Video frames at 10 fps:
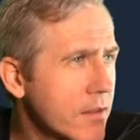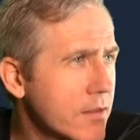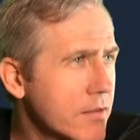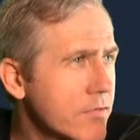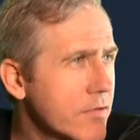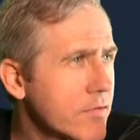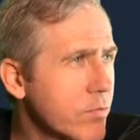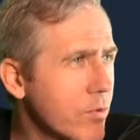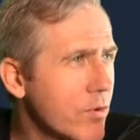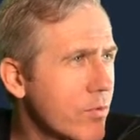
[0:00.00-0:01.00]
This looks
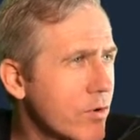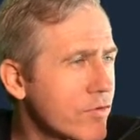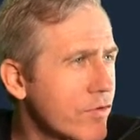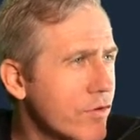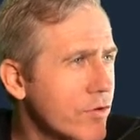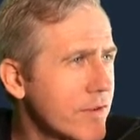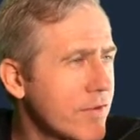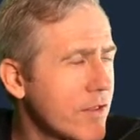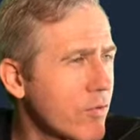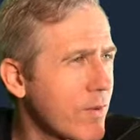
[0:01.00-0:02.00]
World War II. They said
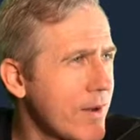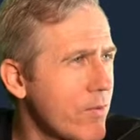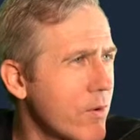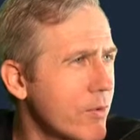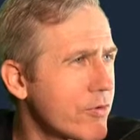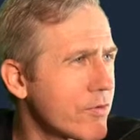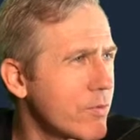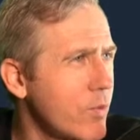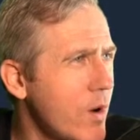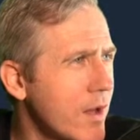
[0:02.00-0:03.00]
the Great War, which is
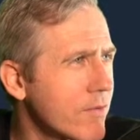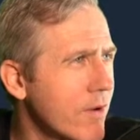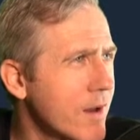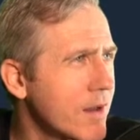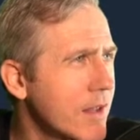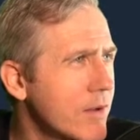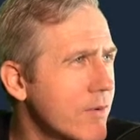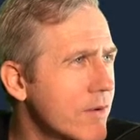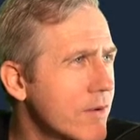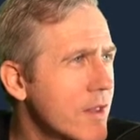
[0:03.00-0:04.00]
1, right?
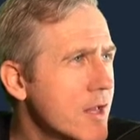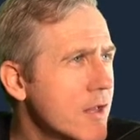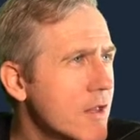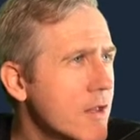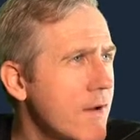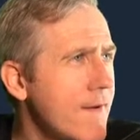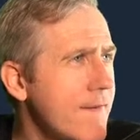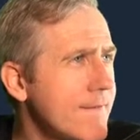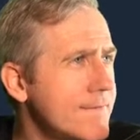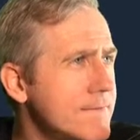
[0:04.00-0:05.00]
Anyway.
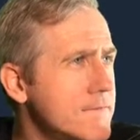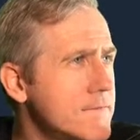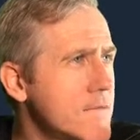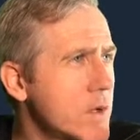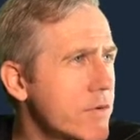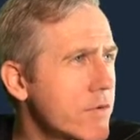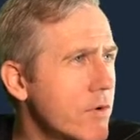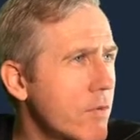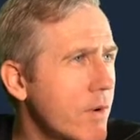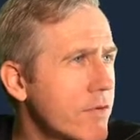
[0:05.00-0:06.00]
War
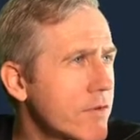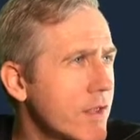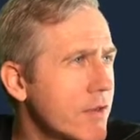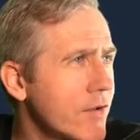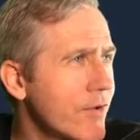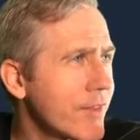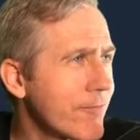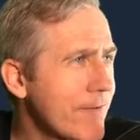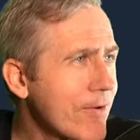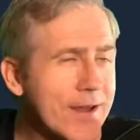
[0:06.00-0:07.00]
torn wasteland. You go. They're
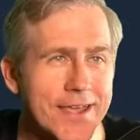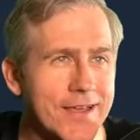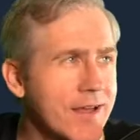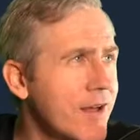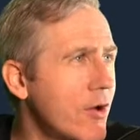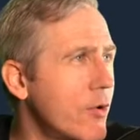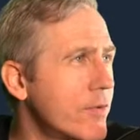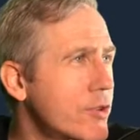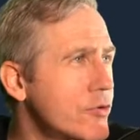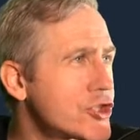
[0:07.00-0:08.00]
very
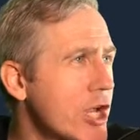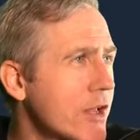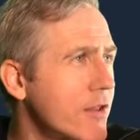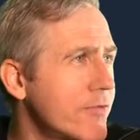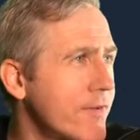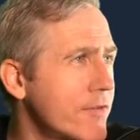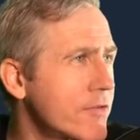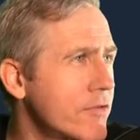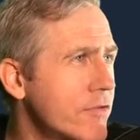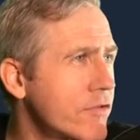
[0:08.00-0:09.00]
through
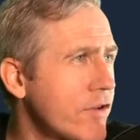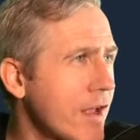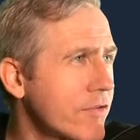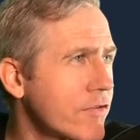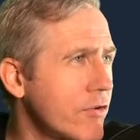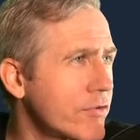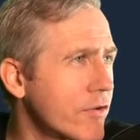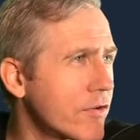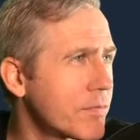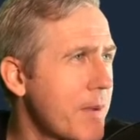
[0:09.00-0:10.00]
Czech
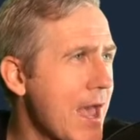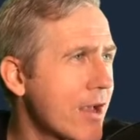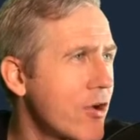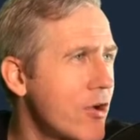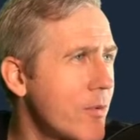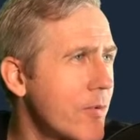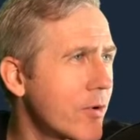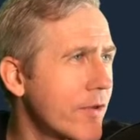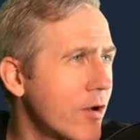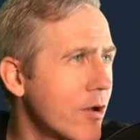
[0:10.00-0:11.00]
soldiers back home
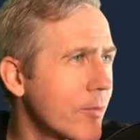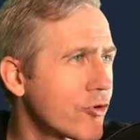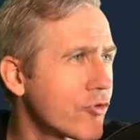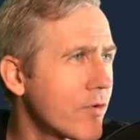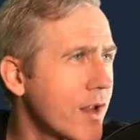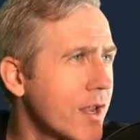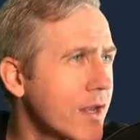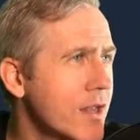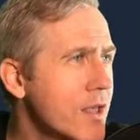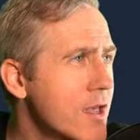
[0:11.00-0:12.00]
aboard the armored
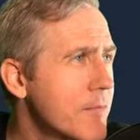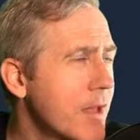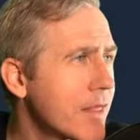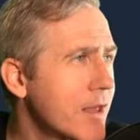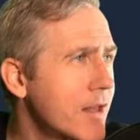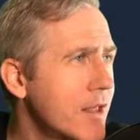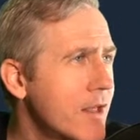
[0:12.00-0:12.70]
train. Path ahead.